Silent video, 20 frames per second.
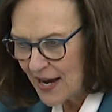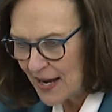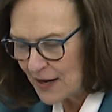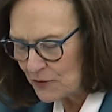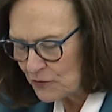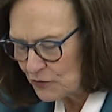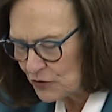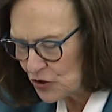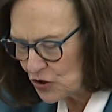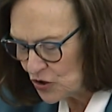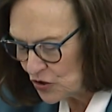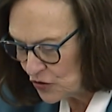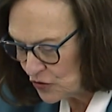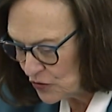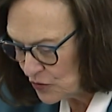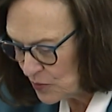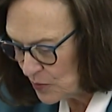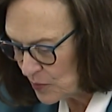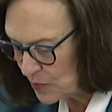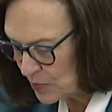and would
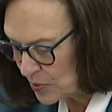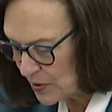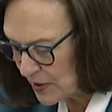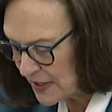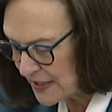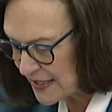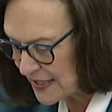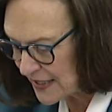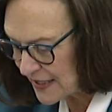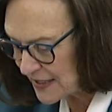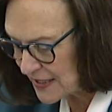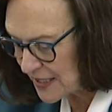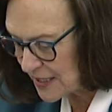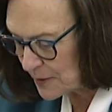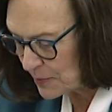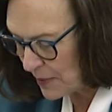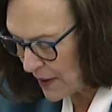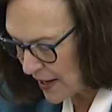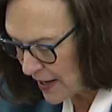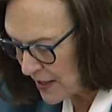you please
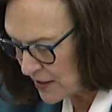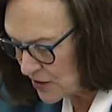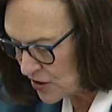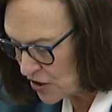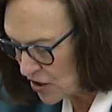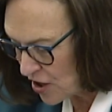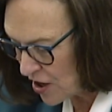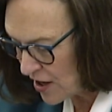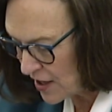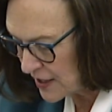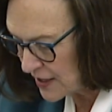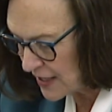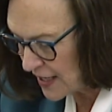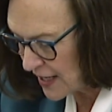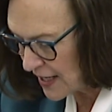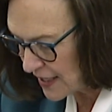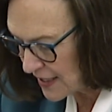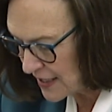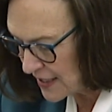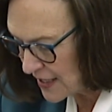expand on the
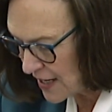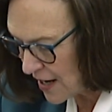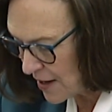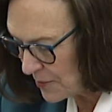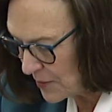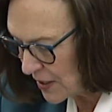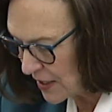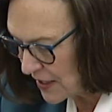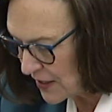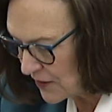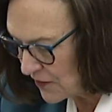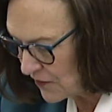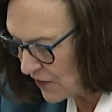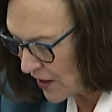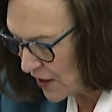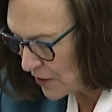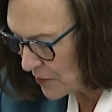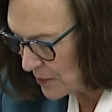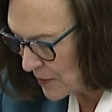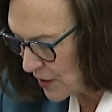economic
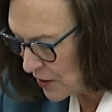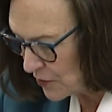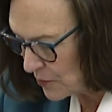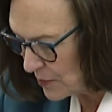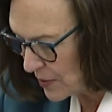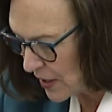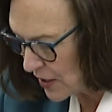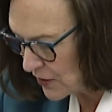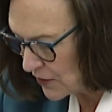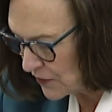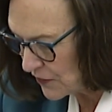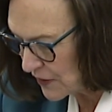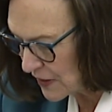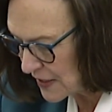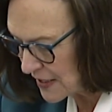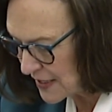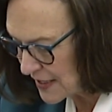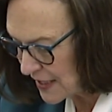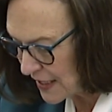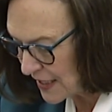environmental
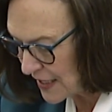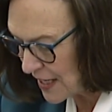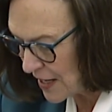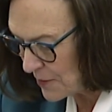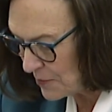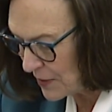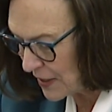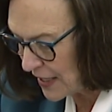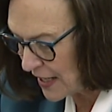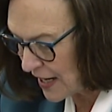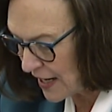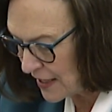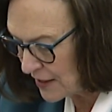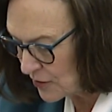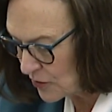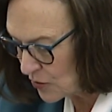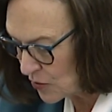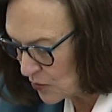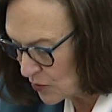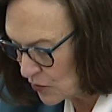benefits that can be
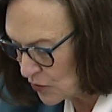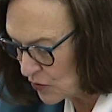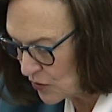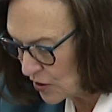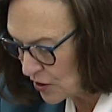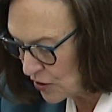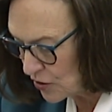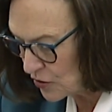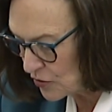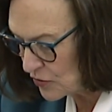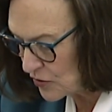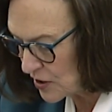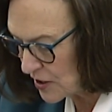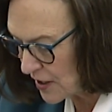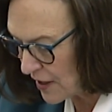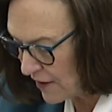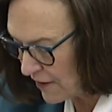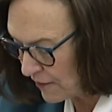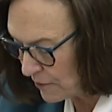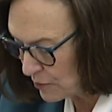gained through the use
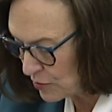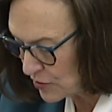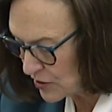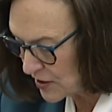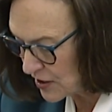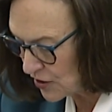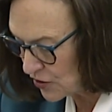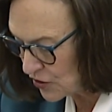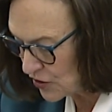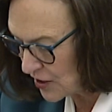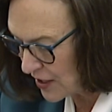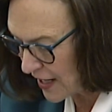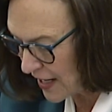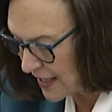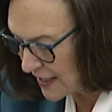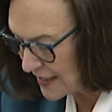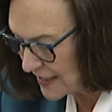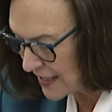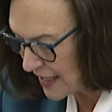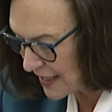of precision
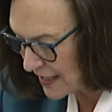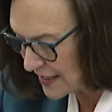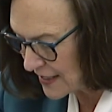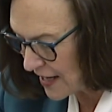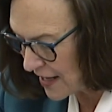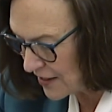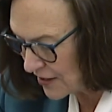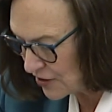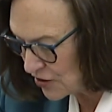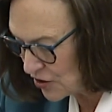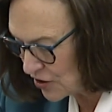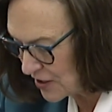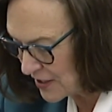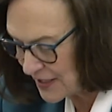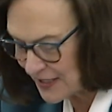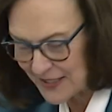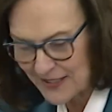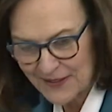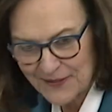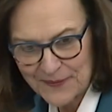ag
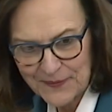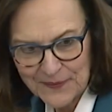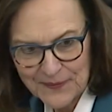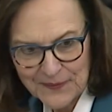technologies?